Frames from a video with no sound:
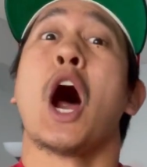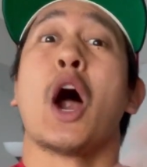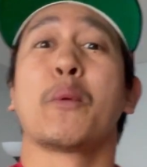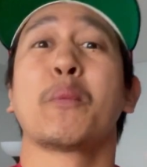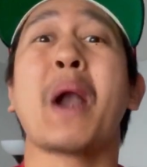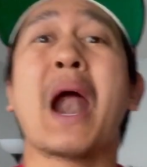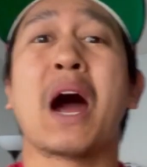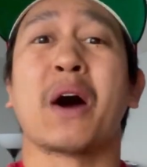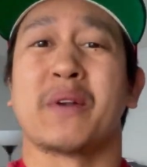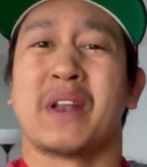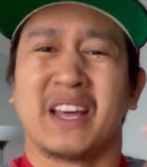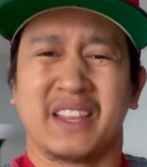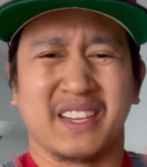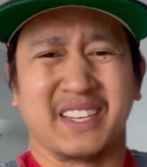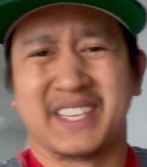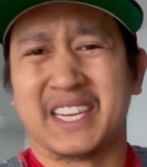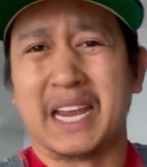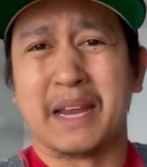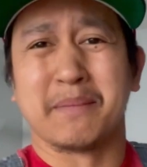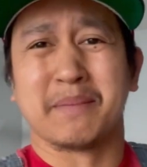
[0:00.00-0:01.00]
around the
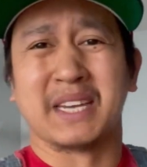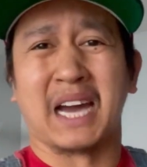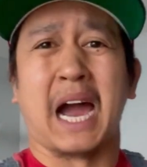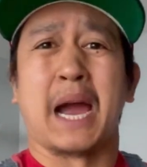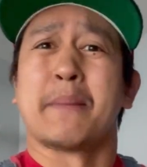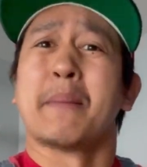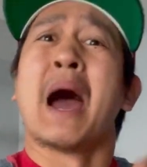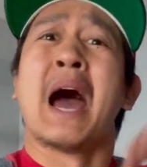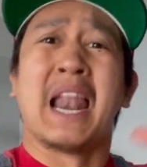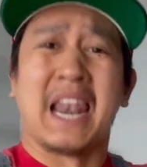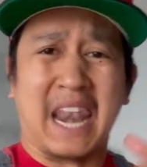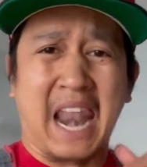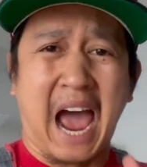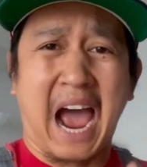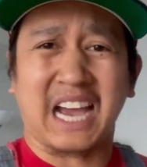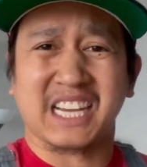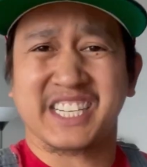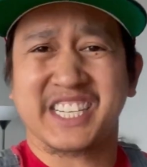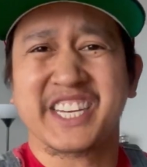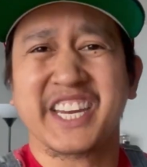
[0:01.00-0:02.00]
same time
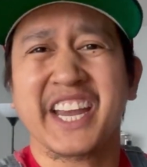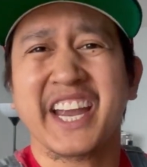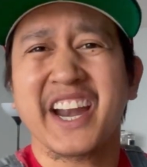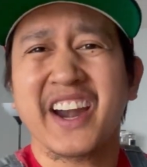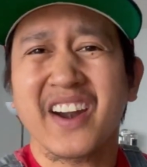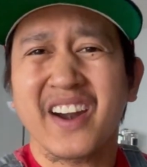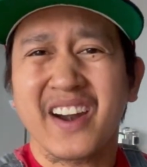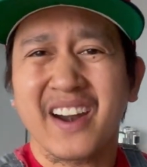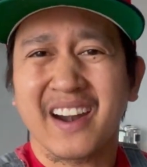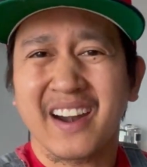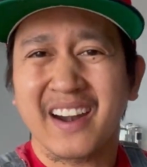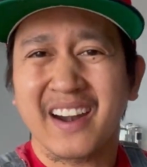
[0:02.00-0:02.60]
last year,